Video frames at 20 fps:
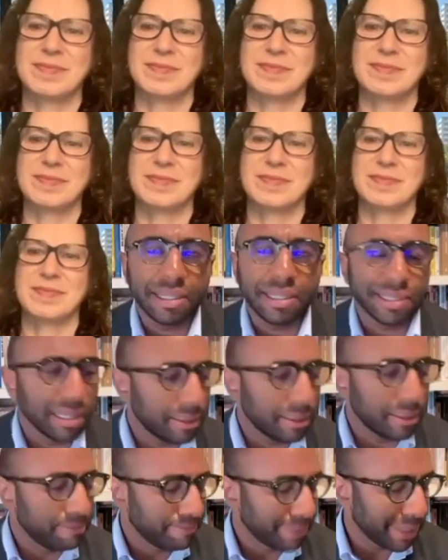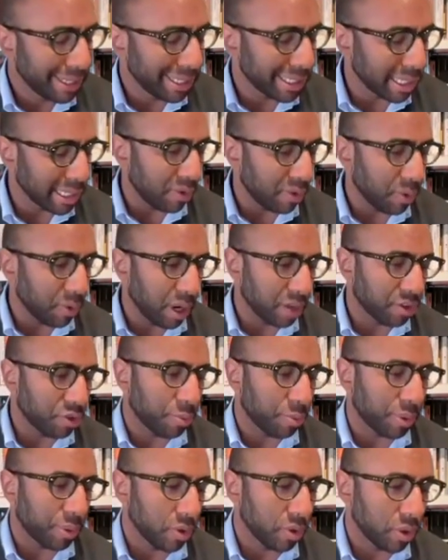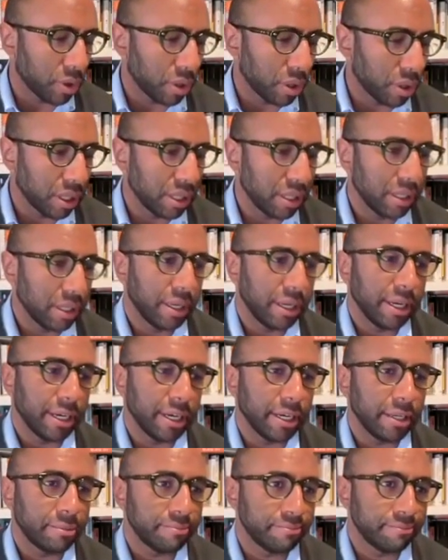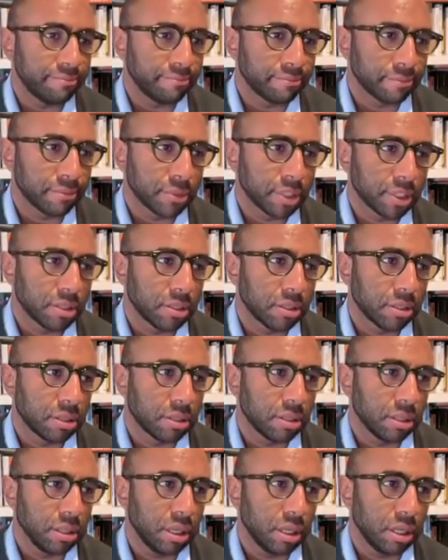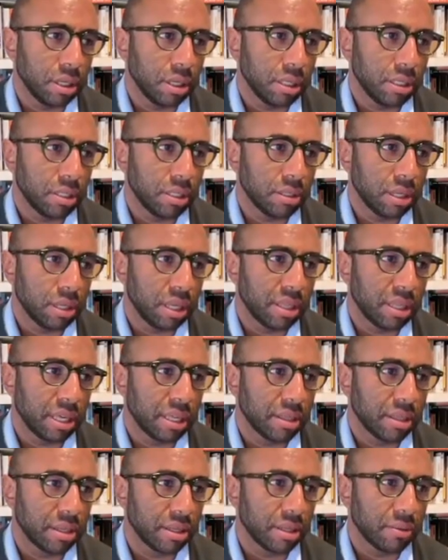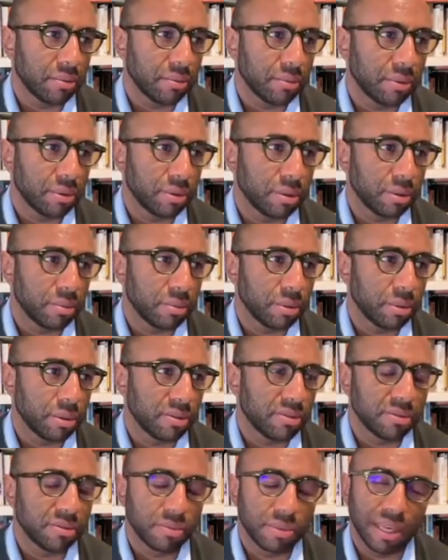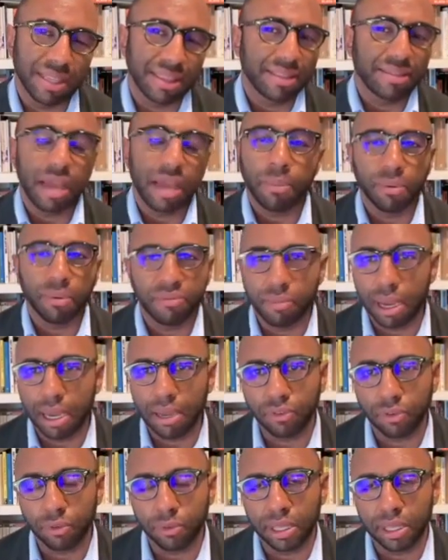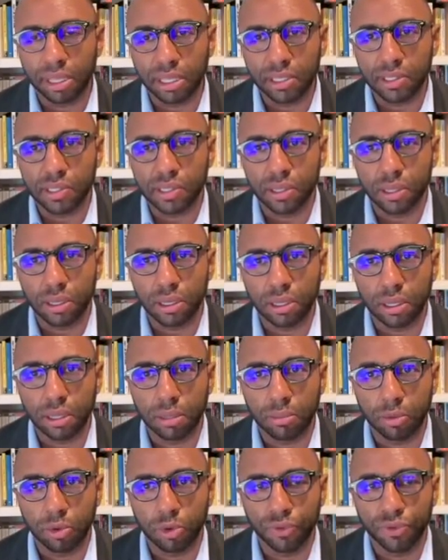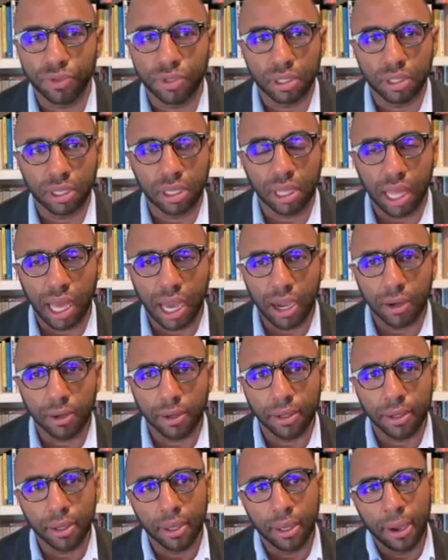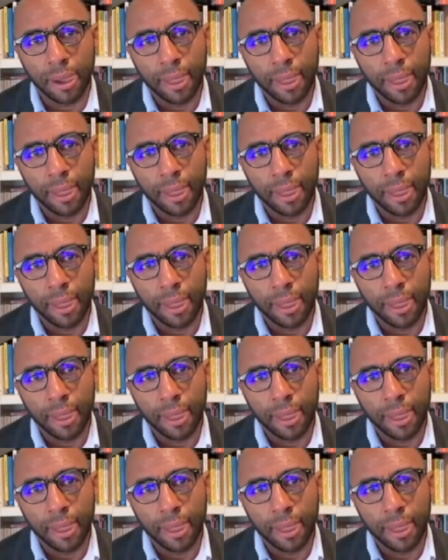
Uh, as a software entrepreneur, um, uh, I think the thing top of mind for me is the move to the cloud